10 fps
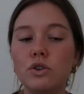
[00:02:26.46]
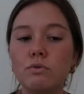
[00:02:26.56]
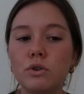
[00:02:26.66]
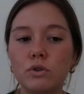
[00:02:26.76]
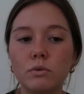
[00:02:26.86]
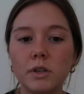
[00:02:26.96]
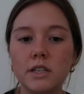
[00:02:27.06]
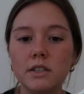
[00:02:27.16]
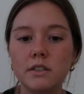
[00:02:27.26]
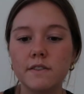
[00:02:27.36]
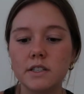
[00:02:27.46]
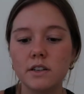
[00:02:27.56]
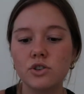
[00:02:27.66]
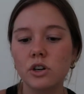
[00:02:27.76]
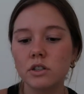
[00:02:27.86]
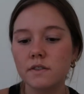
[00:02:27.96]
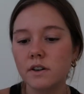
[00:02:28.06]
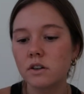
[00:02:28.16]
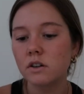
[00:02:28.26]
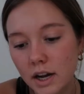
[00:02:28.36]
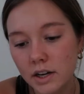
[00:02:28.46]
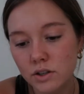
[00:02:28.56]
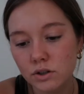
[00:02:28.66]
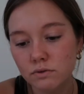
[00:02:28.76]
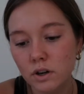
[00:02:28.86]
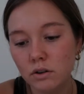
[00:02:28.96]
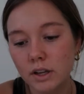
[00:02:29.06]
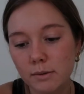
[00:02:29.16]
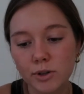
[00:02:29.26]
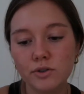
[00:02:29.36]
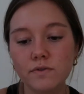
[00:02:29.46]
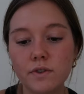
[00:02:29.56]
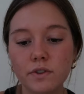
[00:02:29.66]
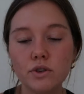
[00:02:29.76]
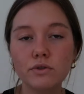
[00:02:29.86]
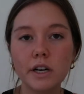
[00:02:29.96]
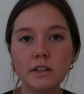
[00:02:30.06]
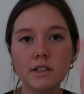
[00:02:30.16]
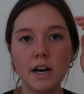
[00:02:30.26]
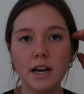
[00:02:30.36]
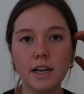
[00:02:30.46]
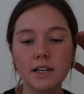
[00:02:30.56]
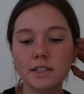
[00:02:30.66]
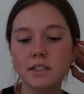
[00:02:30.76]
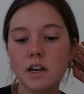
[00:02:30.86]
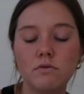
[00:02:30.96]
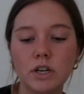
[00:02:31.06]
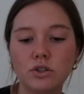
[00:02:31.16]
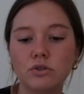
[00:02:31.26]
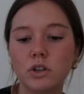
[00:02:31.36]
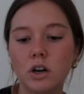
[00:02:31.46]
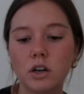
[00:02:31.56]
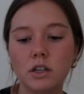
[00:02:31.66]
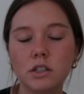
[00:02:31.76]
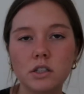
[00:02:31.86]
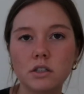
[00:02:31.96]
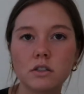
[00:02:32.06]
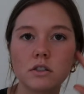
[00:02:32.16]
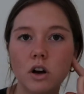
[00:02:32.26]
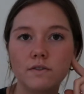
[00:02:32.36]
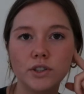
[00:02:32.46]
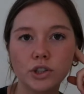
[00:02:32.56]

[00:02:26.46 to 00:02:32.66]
New and old places to visit in Charlottesville. I just wrote like a bunch of different trails and hikes, restaurants, coffee